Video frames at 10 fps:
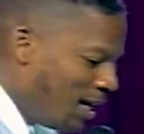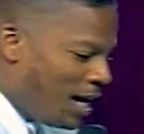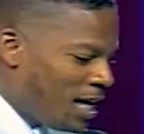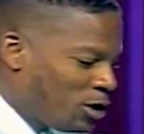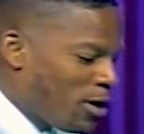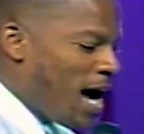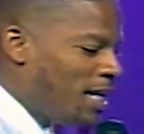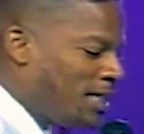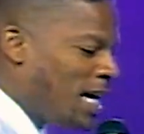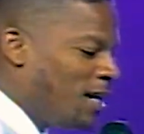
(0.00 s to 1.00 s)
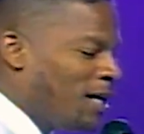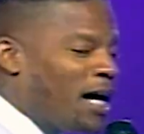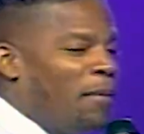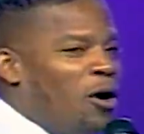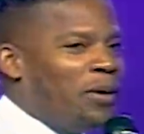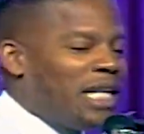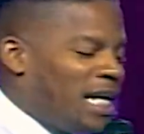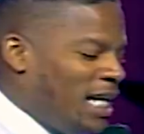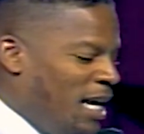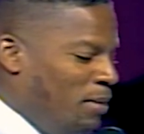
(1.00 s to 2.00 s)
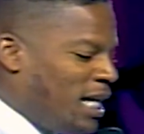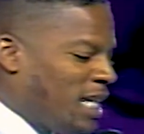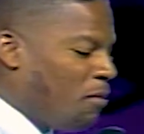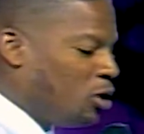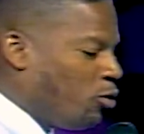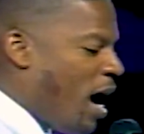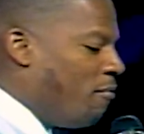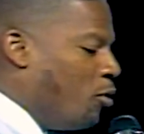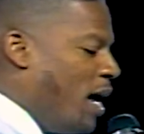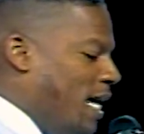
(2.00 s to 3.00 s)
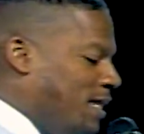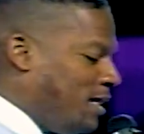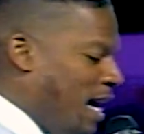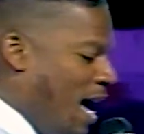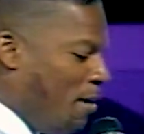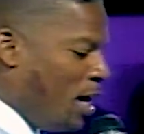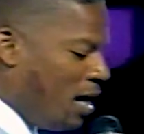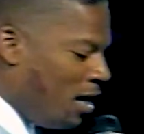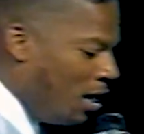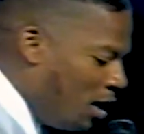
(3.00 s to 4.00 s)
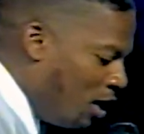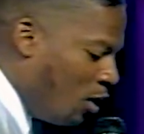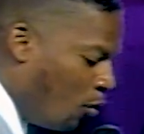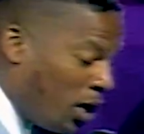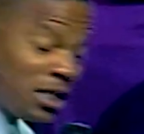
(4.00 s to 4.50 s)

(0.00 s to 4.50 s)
I tried to tell them to come on, but they didn't hear me because I was driving away at the time. Would